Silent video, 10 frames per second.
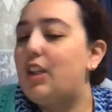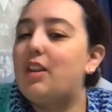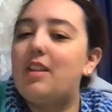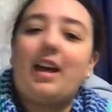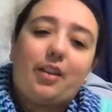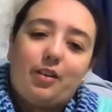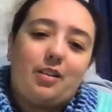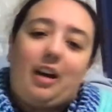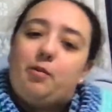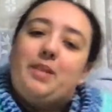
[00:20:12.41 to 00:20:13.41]
That
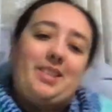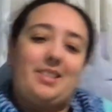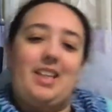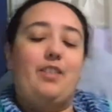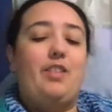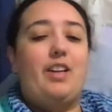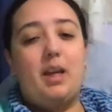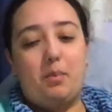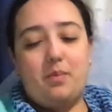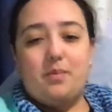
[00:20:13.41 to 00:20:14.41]
third gunman doesn't have a name.